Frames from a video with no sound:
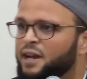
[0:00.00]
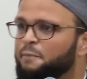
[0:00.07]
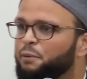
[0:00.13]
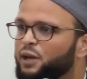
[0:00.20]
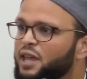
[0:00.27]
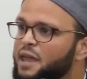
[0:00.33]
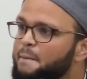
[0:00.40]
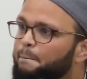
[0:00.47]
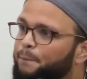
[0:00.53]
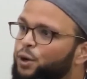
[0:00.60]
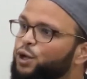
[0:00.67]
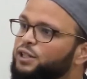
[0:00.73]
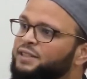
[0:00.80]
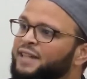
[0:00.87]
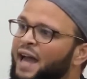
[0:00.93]
And Ibrahim
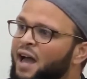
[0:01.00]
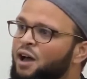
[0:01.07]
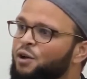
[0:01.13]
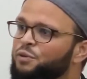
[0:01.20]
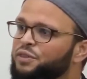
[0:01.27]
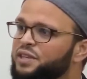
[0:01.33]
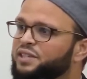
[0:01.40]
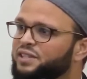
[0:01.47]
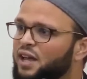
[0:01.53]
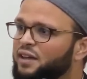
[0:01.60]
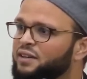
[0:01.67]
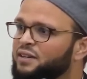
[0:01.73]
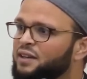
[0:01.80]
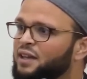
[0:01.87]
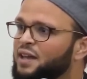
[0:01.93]
put down the
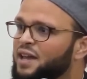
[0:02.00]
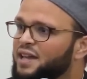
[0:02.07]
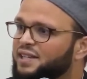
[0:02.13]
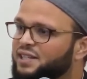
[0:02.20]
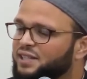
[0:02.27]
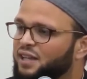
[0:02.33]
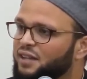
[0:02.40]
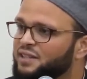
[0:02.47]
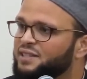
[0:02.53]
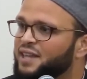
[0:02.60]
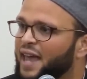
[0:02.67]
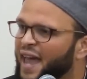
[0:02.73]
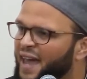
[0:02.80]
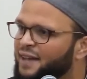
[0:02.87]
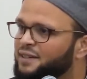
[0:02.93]
son, his
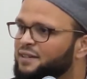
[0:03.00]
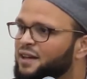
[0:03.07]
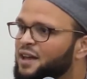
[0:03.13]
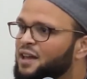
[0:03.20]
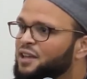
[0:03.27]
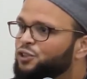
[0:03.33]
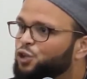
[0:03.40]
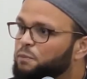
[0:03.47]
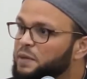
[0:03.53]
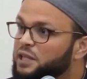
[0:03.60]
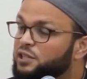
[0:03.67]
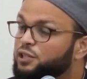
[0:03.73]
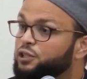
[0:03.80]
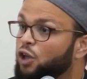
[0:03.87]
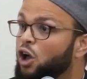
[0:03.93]
son's head to
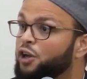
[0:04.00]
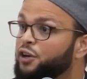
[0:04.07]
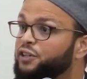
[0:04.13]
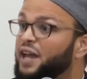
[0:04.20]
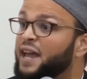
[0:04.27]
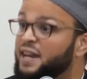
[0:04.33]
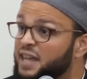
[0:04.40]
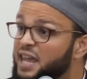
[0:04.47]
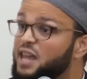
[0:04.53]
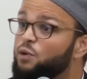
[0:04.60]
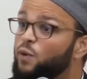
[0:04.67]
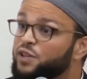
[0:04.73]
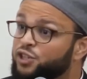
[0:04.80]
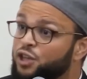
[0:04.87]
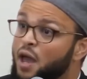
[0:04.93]
be slaughtered, and
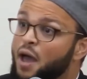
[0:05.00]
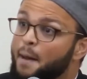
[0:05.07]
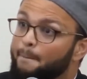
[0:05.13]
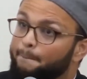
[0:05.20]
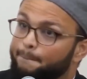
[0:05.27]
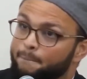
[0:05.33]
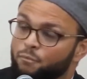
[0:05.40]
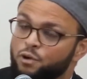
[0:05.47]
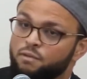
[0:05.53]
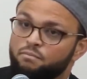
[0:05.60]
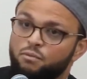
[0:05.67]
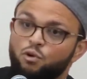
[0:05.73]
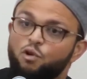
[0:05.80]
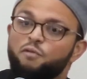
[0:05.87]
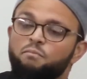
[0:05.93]
he was
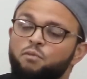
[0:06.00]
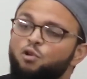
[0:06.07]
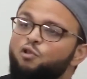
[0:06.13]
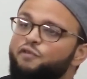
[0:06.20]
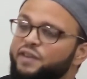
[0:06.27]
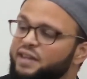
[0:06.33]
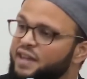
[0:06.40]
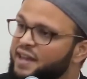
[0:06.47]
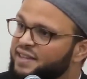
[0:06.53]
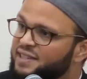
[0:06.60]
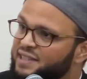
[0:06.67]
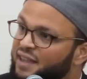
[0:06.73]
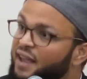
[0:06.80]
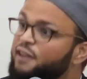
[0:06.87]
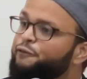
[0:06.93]
remo- moving
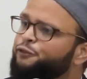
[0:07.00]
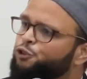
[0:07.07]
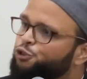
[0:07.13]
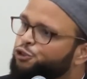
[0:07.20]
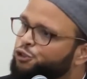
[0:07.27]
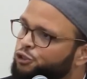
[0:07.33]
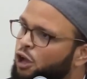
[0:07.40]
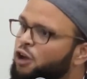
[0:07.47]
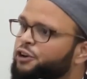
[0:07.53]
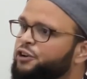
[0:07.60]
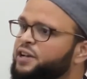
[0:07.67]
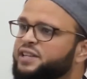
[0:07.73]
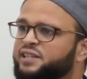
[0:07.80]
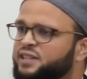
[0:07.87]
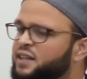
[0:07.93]
his knife to
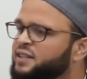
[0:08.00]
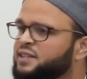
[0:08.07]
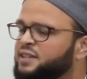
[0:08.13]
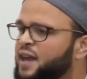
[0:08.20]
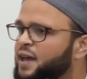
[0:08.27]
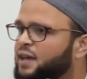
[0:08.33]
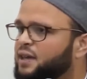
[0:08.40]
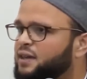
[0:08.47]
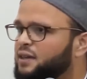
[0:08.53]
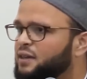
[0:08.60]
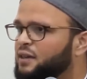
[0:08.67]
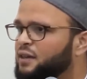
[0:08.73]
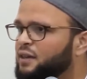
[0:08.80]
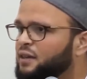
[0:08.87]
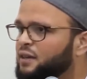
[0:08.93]
slaughter his son's neck.
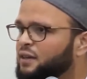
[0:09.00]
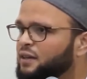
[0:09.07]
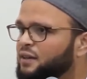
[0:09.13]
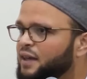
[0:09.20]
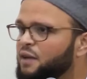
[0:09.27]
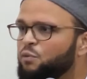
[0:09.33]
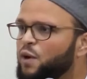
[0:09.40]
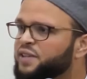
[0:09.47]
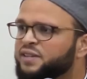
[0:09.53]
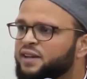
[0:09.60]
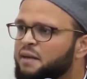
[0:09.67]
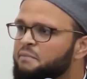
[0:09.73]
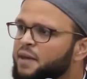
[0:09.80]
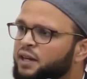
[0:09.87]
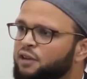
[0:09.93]
It
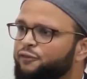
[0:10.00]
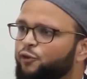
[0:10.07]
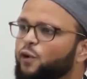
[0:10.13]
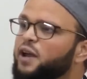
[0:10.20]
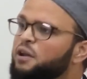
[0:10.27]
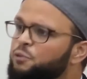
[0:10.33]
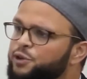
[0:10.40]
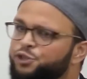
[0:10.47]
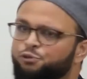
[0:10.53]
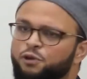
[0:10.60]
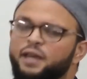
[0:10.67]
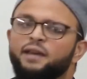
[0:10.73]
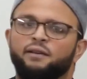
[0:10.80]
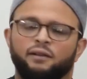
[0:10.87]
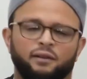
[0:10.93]
wasn't a metaphor, it was
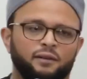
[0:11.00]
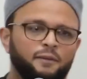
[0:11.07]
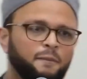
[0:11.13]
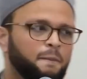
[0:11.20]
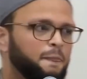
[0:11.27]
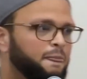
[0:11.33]
real.